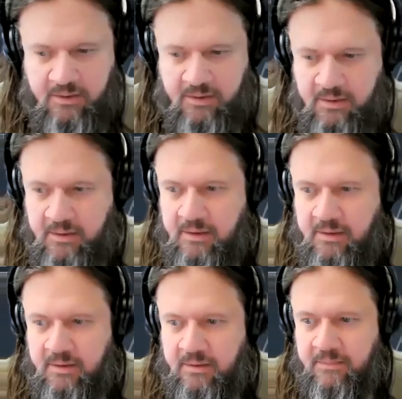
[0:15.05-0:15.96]

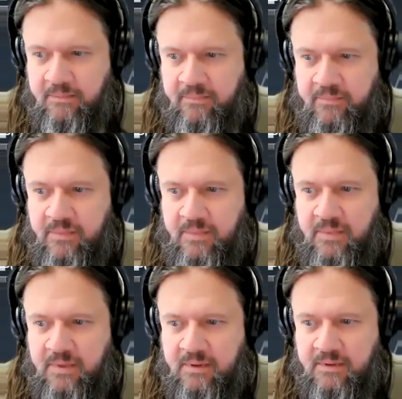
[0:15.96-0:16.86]

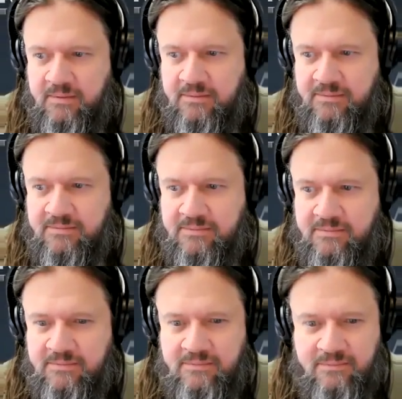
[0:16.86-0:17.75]

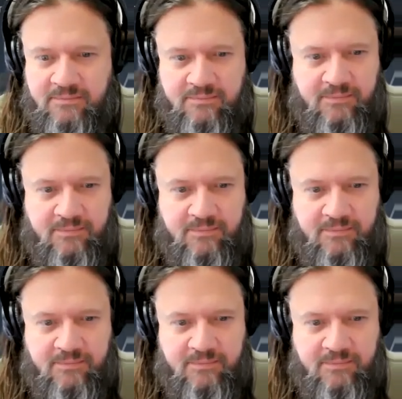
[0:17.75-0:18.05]
Nothing is said.